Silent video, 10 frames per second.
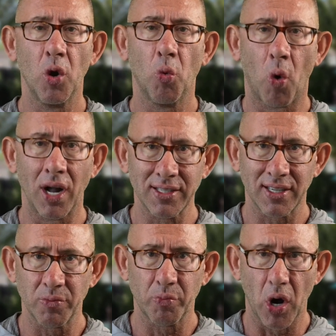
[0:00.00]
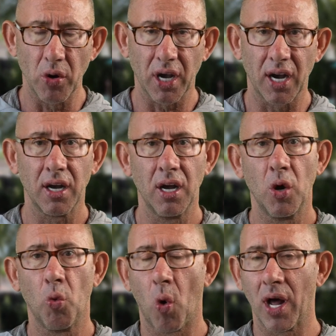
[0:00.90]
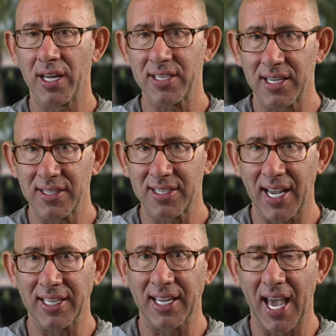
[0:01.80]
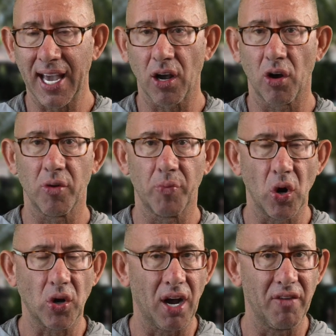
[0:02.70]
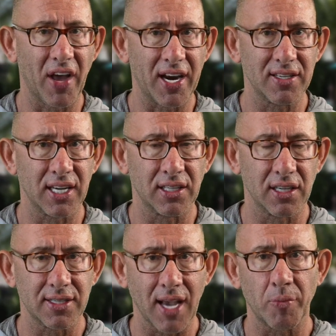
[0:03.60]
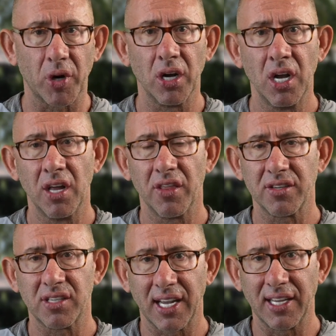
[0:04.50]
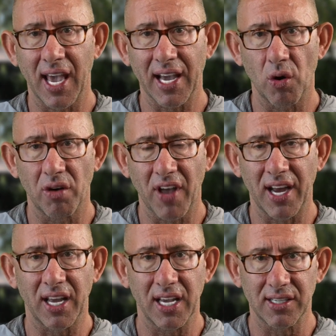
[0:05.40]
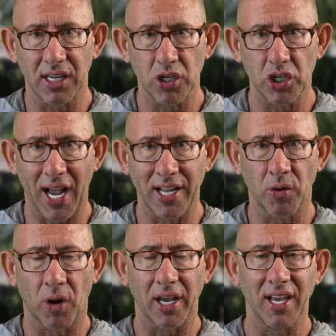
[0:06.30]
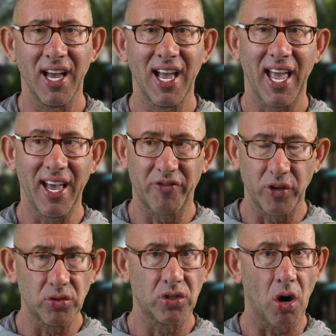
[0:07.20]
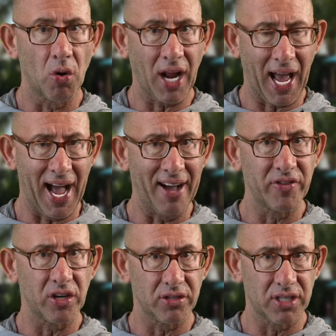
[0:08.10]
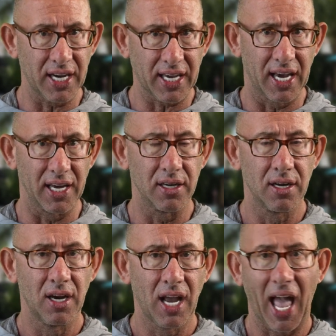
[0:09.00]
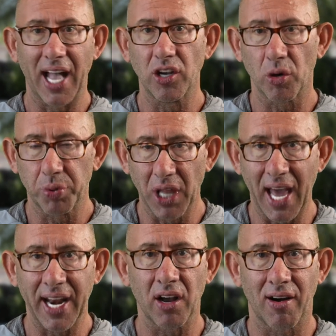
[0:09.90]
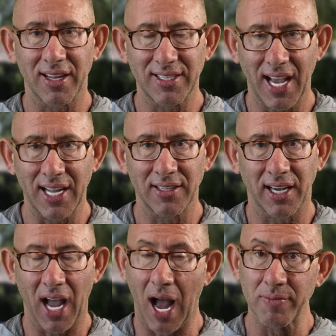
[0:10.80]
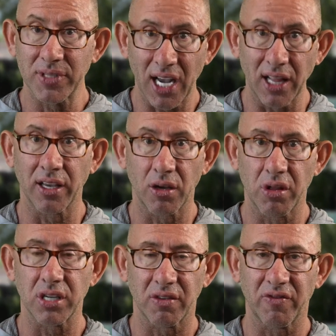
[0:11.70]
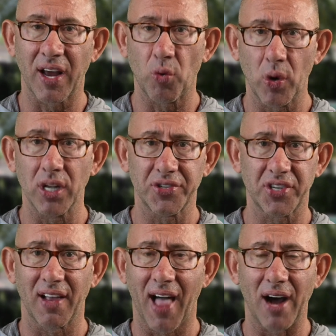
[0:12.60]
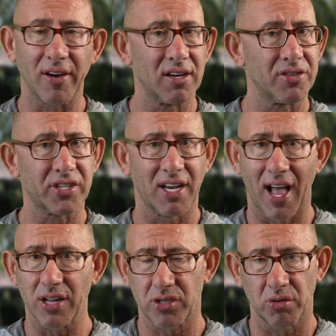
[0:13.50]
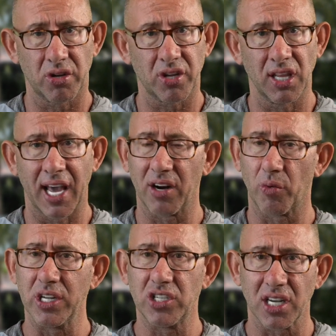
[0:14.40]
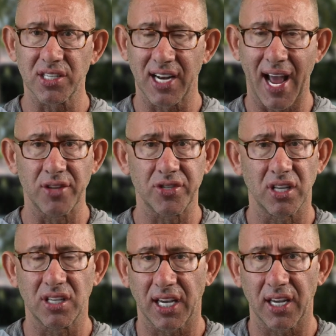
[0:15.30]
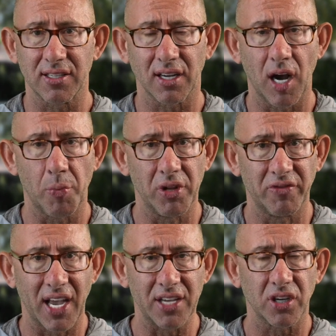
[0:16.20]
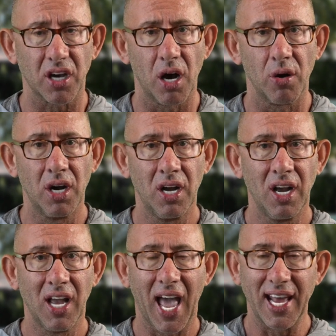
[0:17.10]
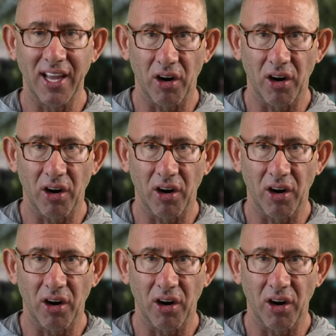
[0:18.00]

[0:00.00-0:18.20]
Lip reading: One's in Boca, one is in San Diego. The Boca event is in December. The San Diego event is in January. If you don't have your ticket and you're planning on attending, I'm telling you this event will sell out. It'll sell out sooner than later. We just announced the tickets a couple of days ago, and